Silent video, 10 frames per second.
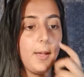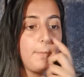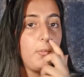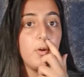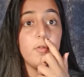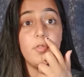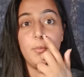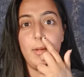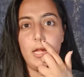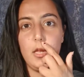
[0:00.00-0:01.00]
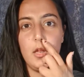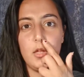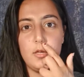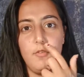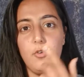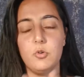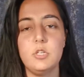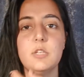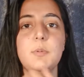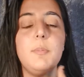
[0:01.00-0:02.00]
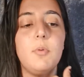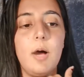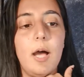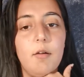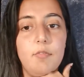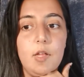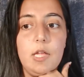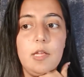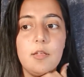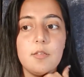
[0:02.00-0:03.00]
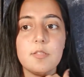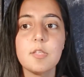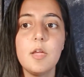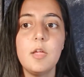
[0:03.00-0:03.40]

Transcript: But one of the main difficulties people have is